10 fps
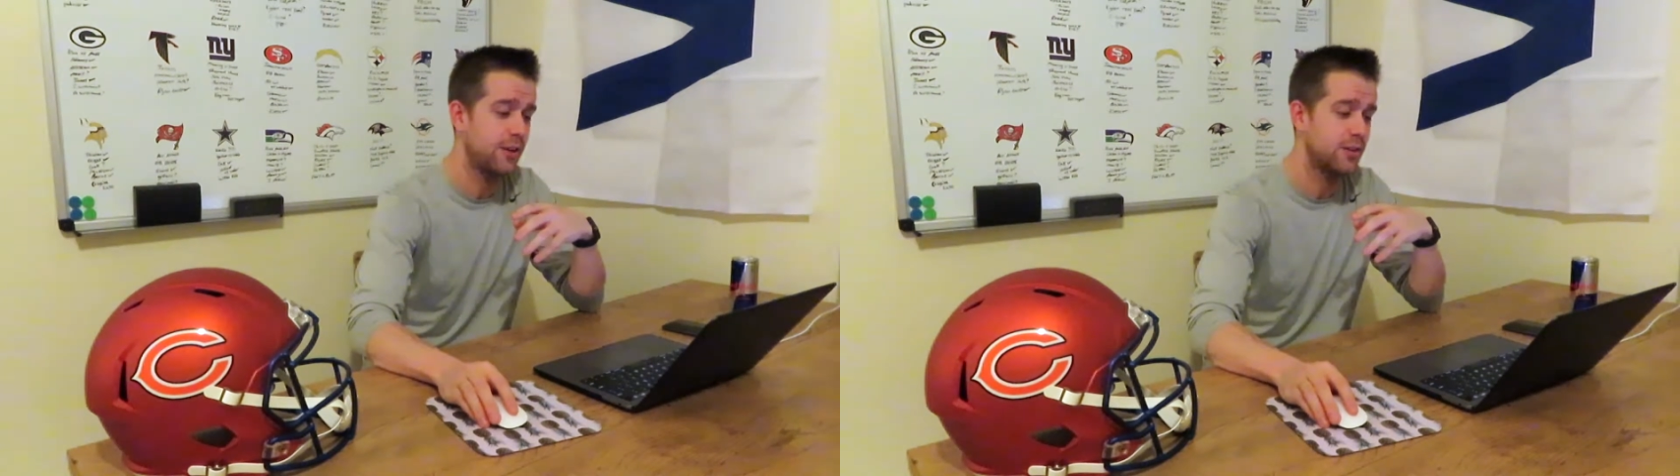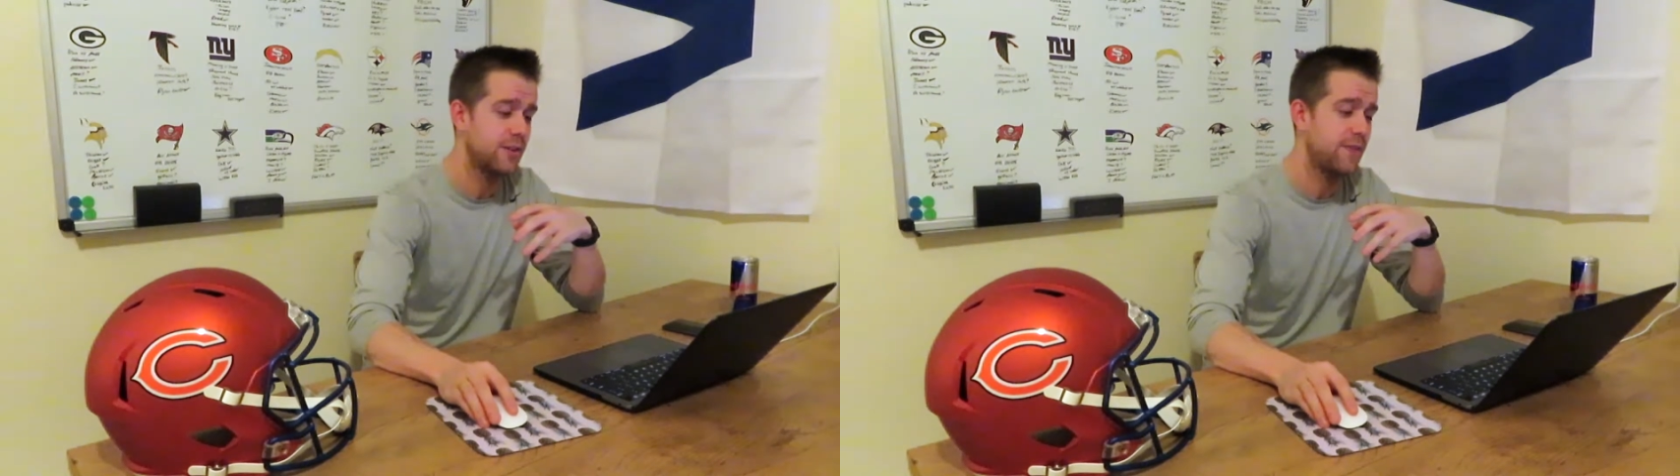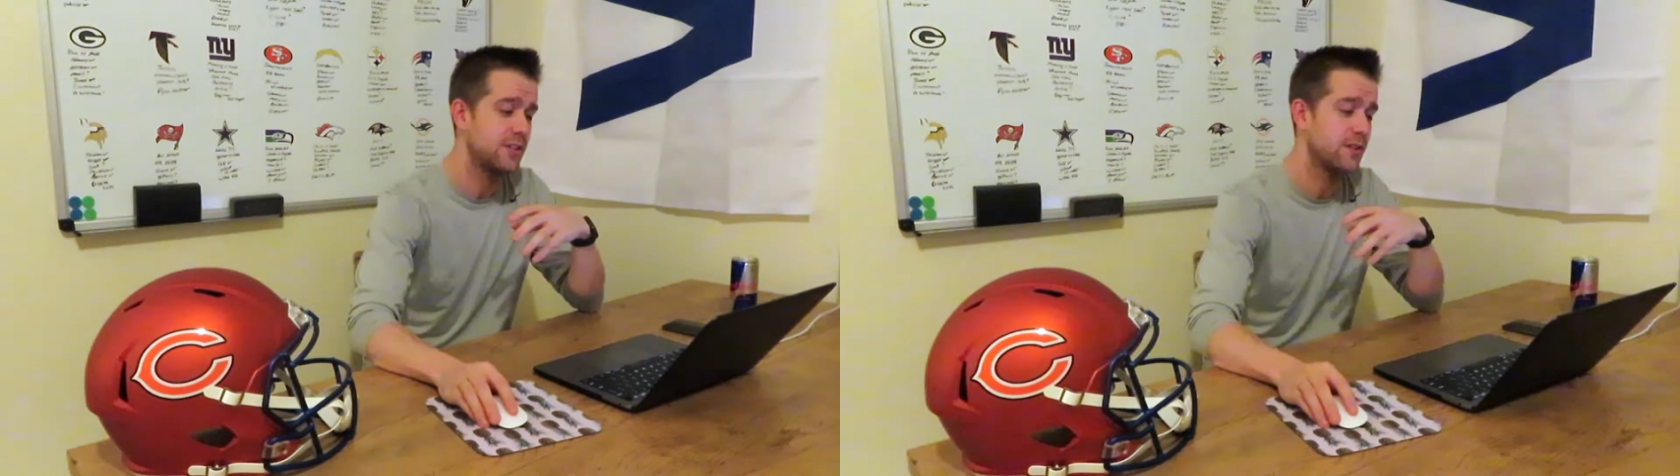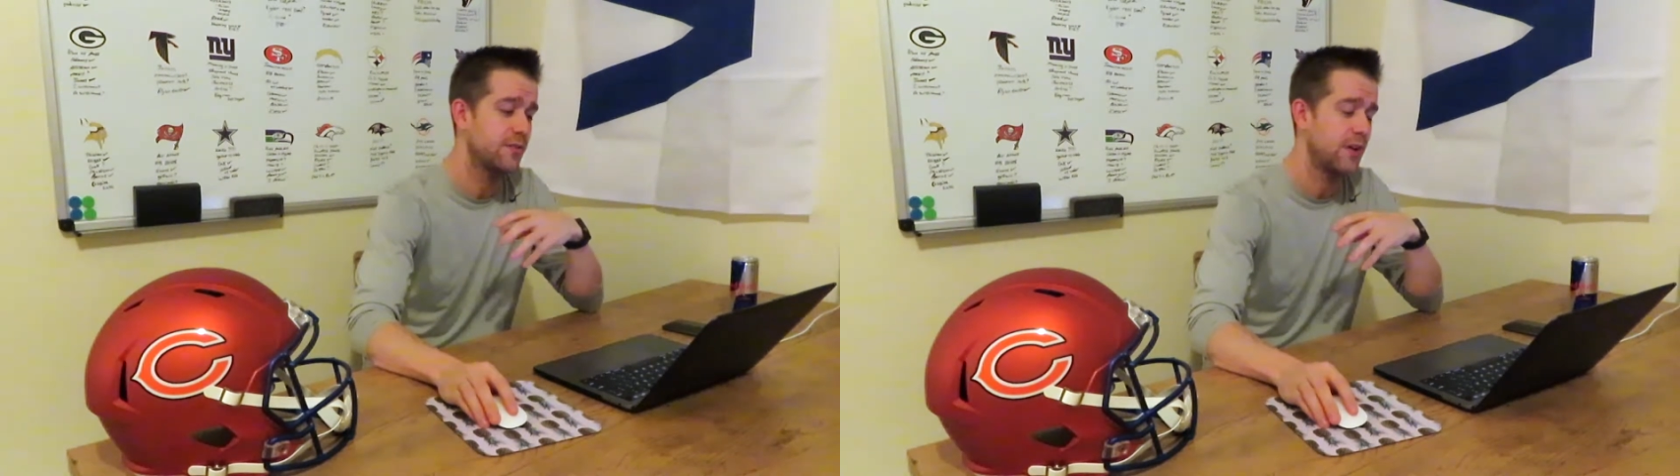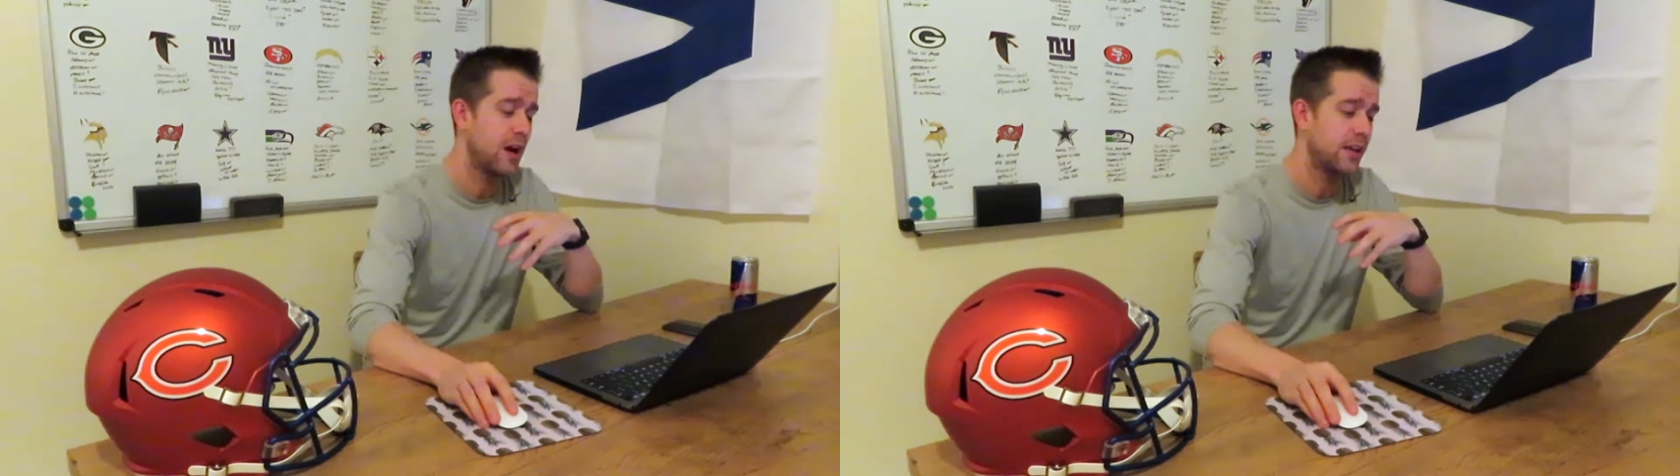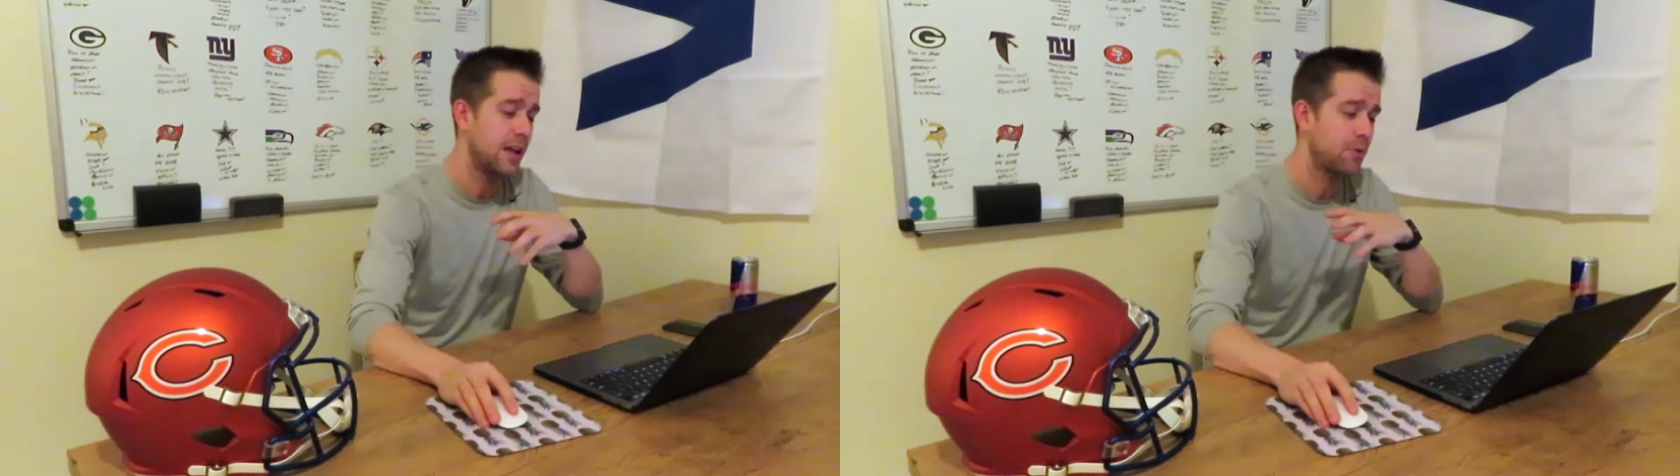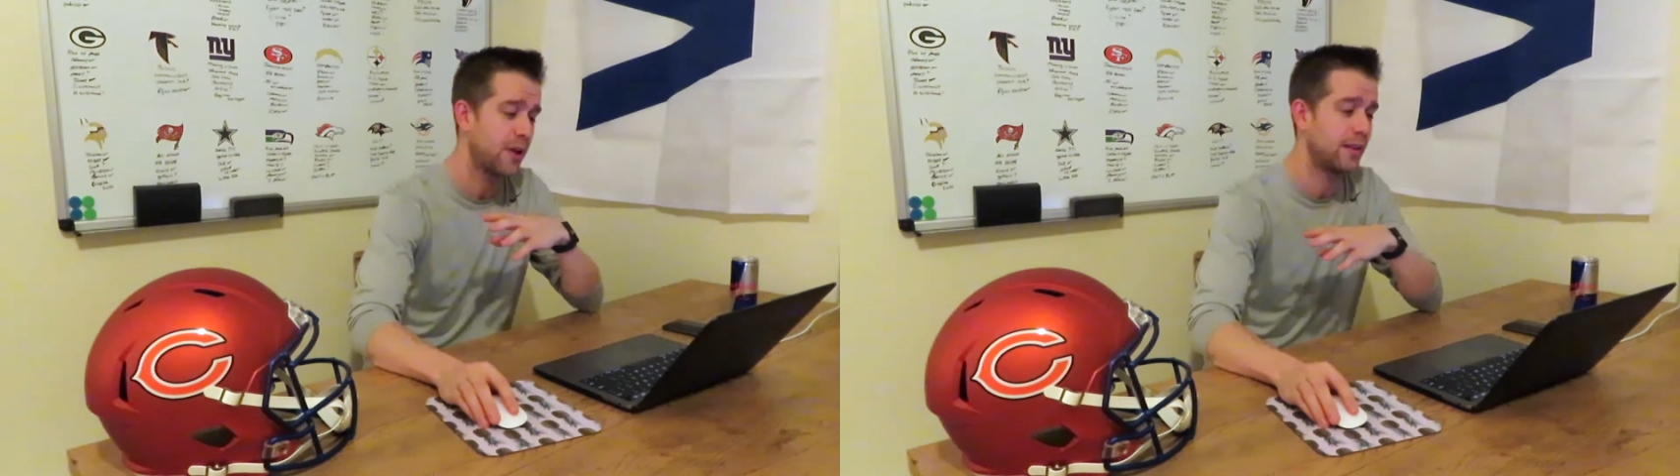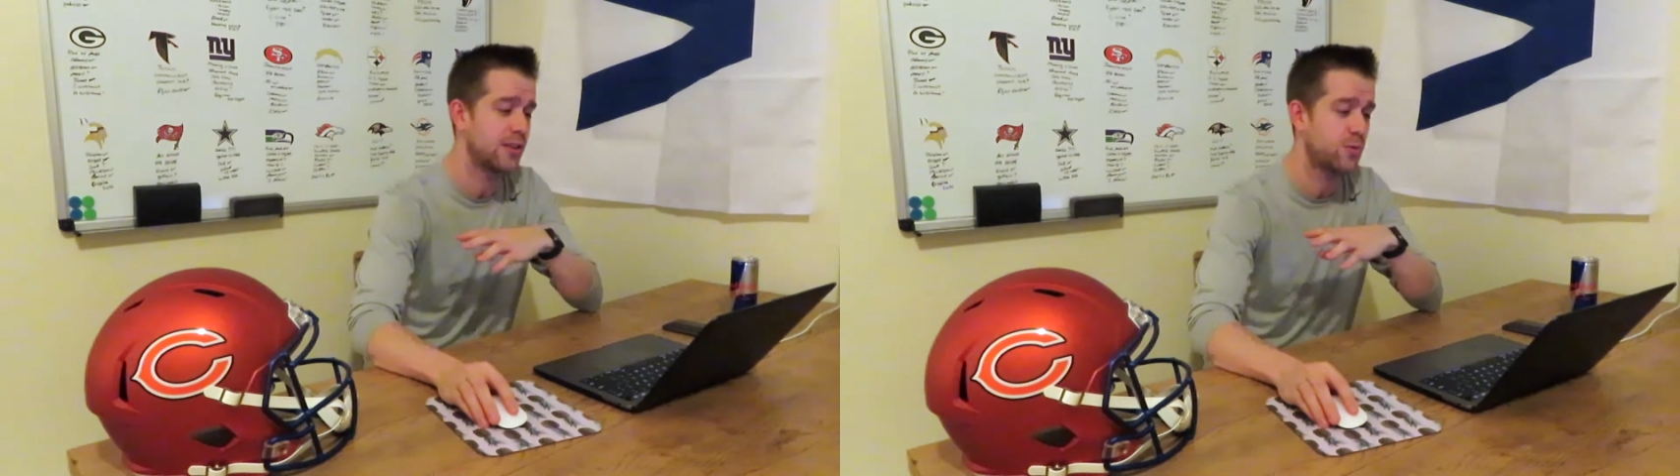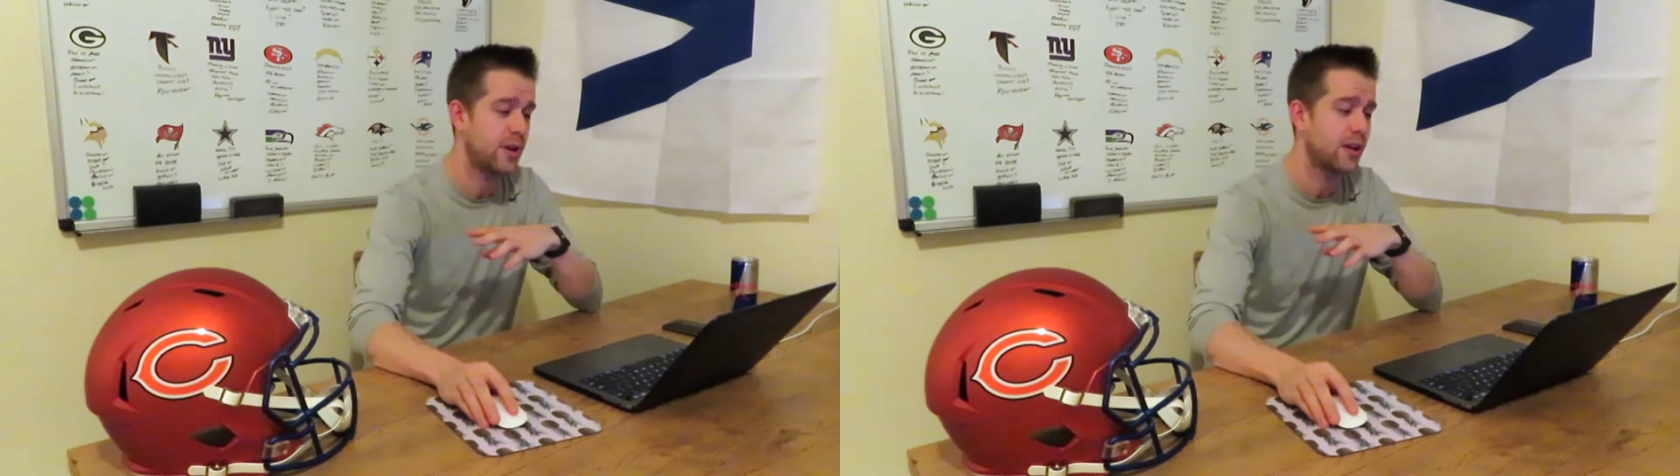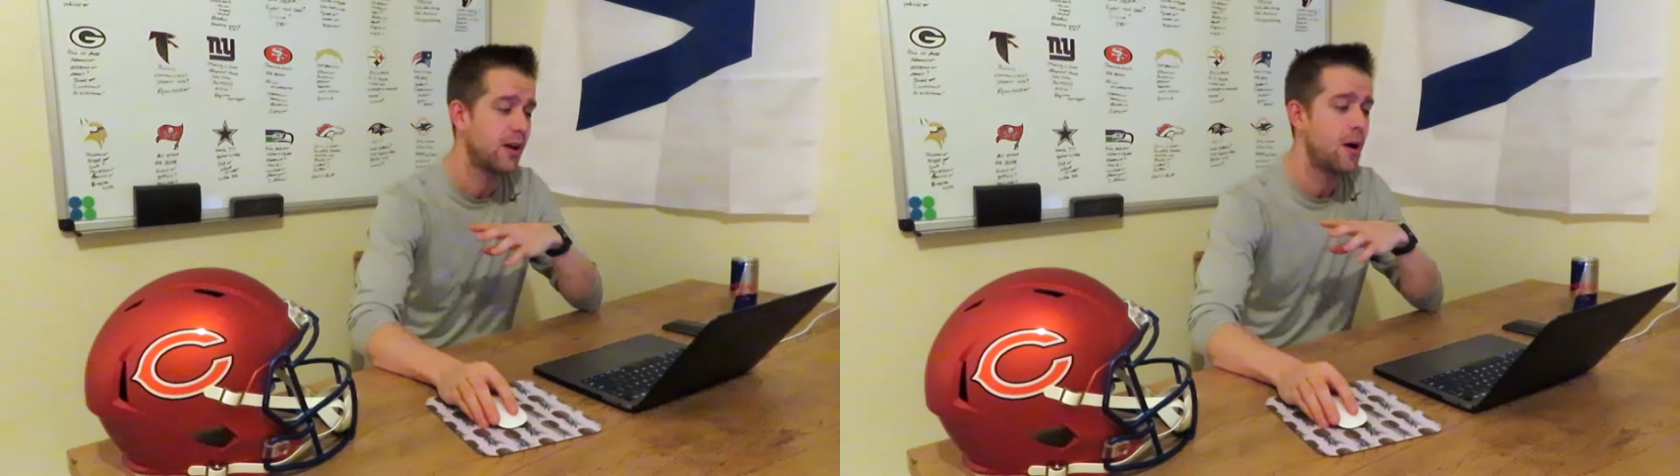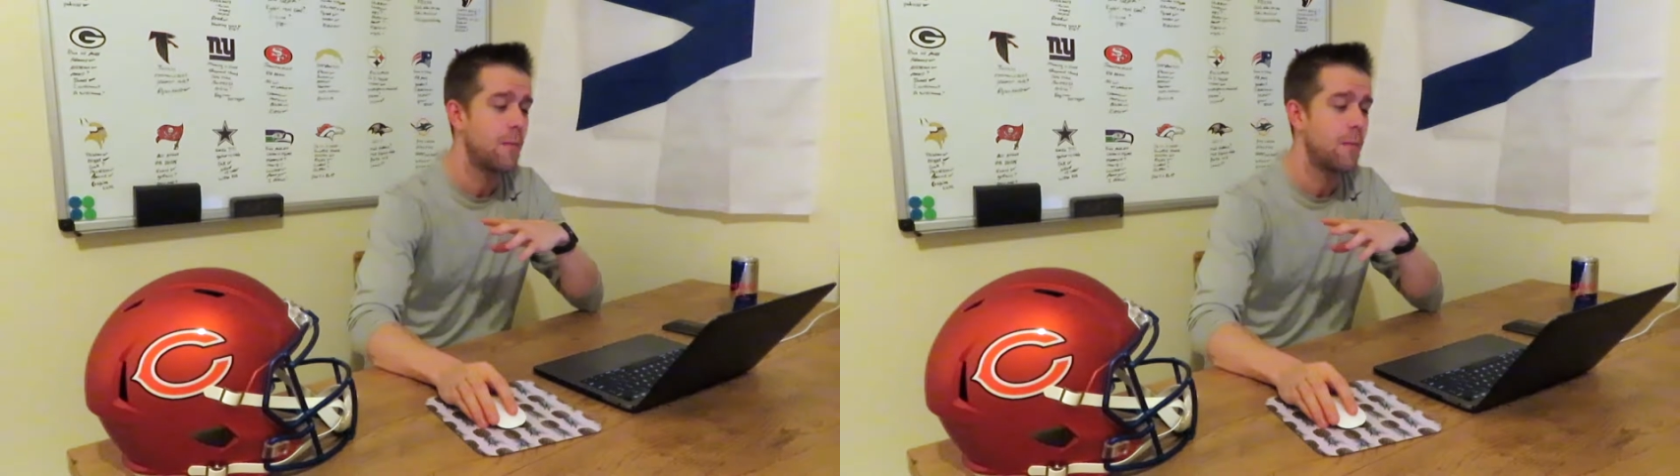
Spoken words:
their defensive game plan this week.